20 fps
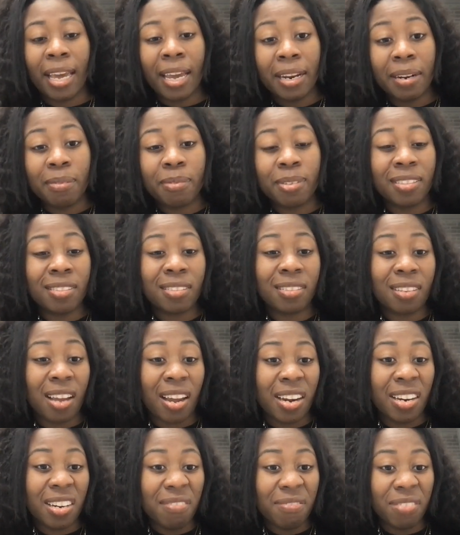then was
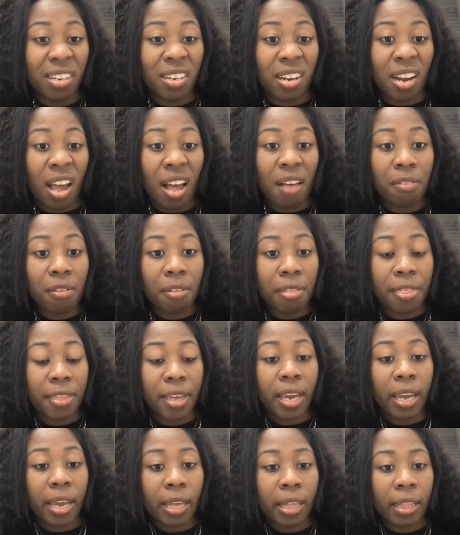kind of a novel
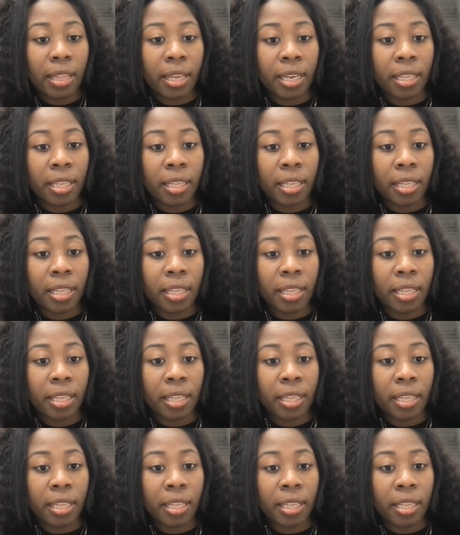thing.